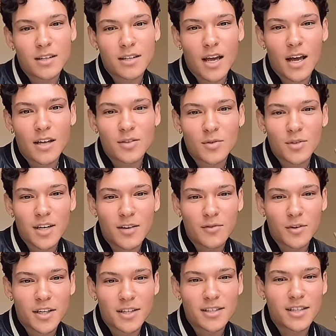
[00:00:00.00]
Was like, yeah,
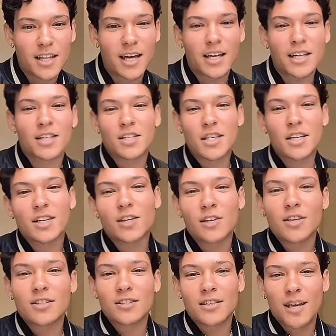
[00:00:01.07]
2.5 weeks. Like, yeah. She
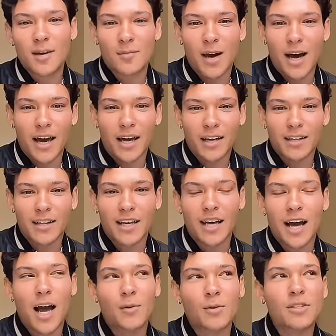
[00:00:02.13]
couldn't say bye.
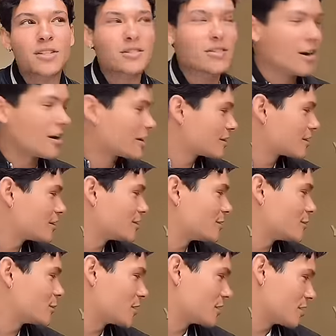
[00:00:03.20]
Like, I was stuck
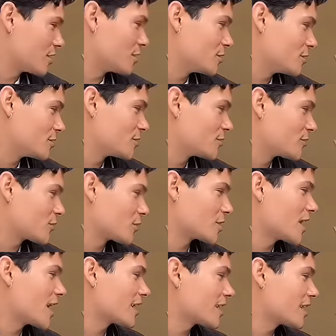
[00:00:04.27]
with you
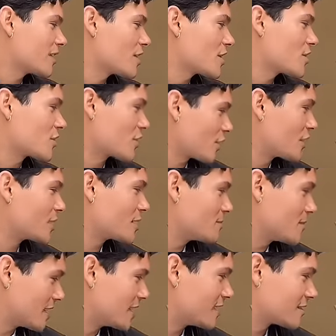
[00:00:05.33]
for like
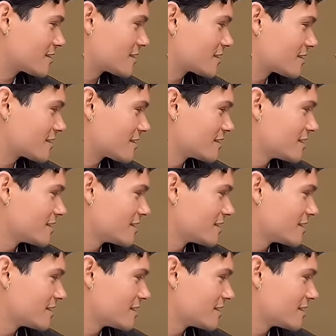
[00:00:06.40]
30 minutes.